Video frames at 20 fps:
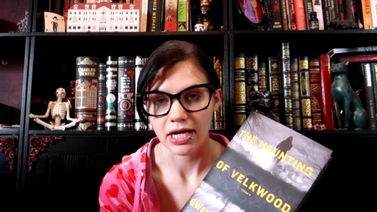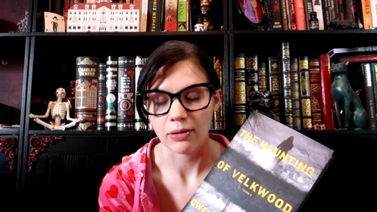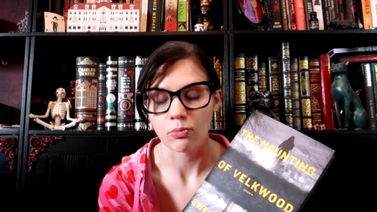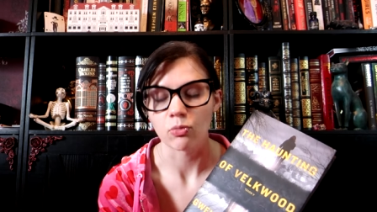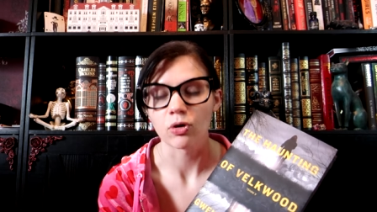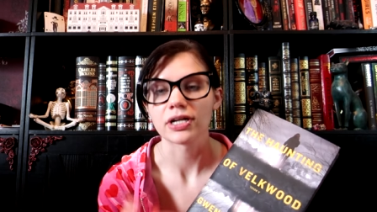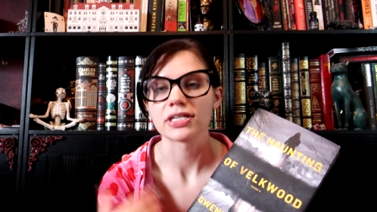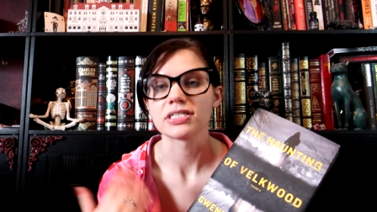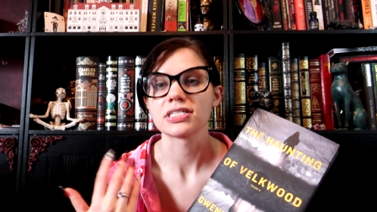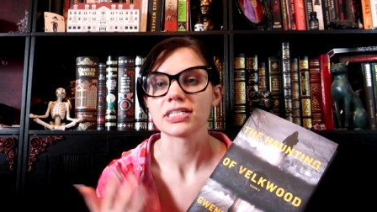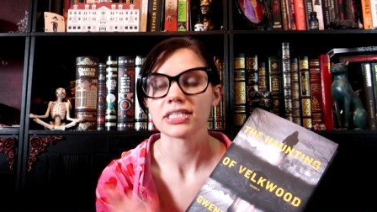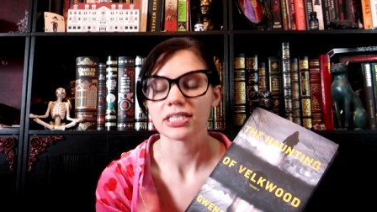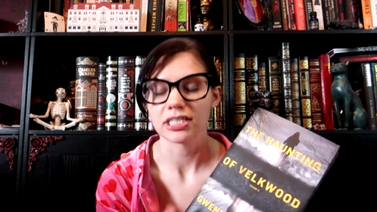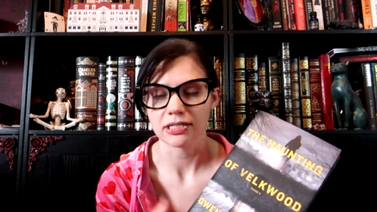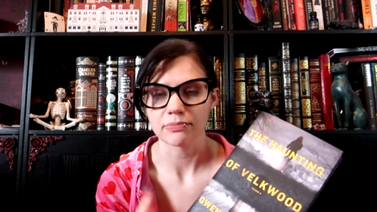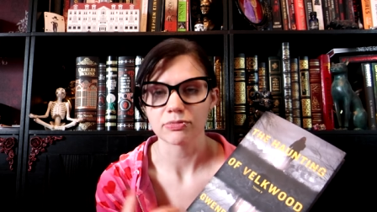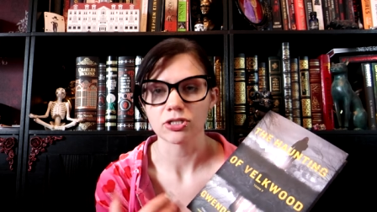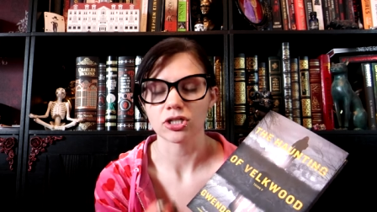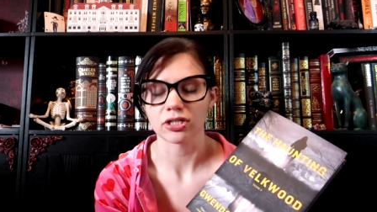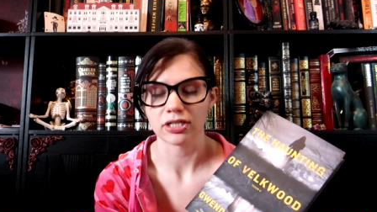I wanted to
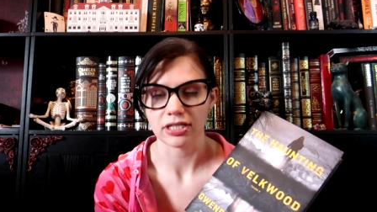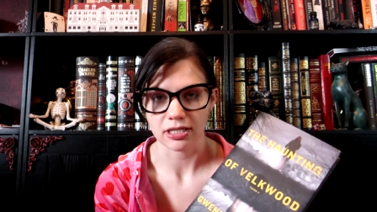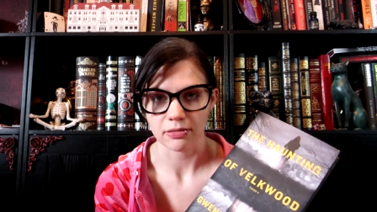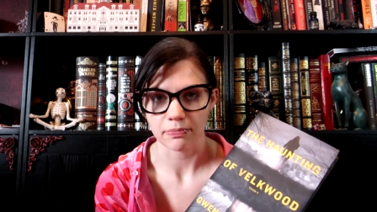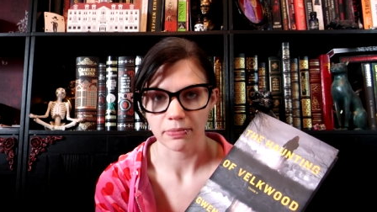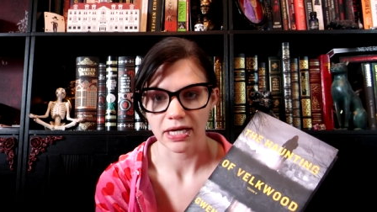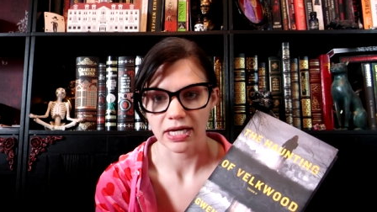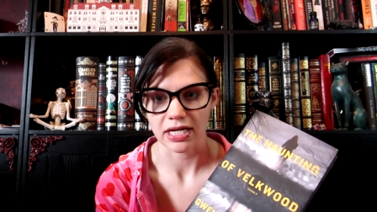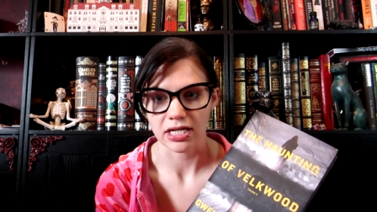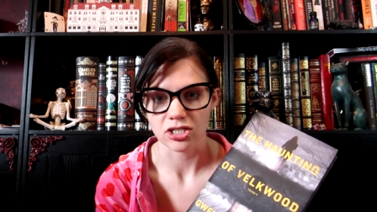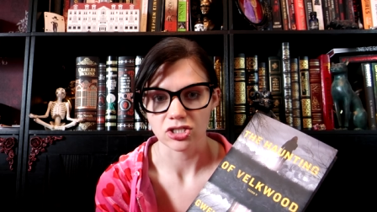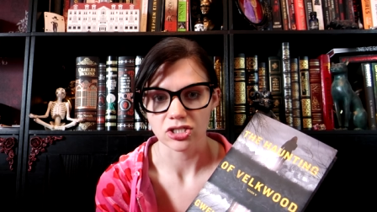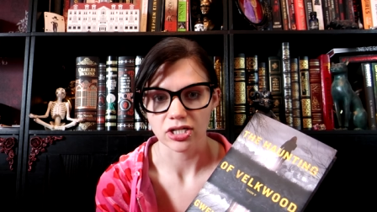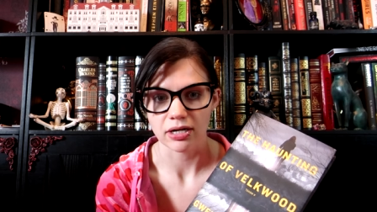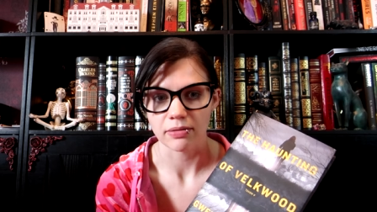keep turning the page.